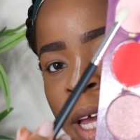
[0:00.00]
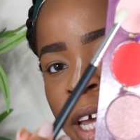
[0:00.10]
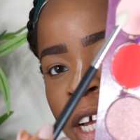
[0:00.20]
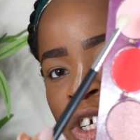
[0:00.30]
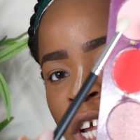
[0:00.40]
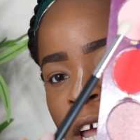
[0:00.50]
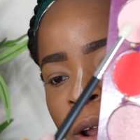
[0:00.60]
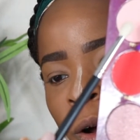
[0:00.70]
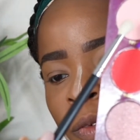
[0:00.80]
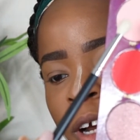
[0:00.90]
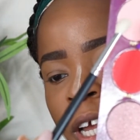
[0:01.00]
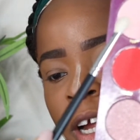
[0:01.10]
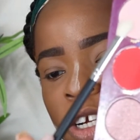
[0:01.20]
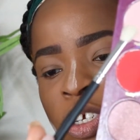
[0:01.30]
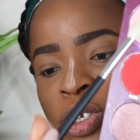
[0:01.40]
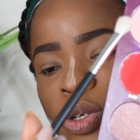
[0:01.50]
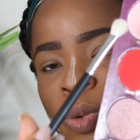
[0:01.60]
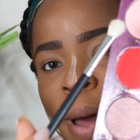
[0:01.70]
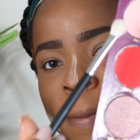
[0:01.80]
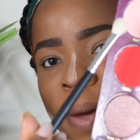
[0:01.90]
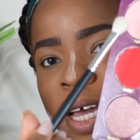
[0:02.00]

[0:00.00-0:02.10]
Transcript: pinky shade over here to do my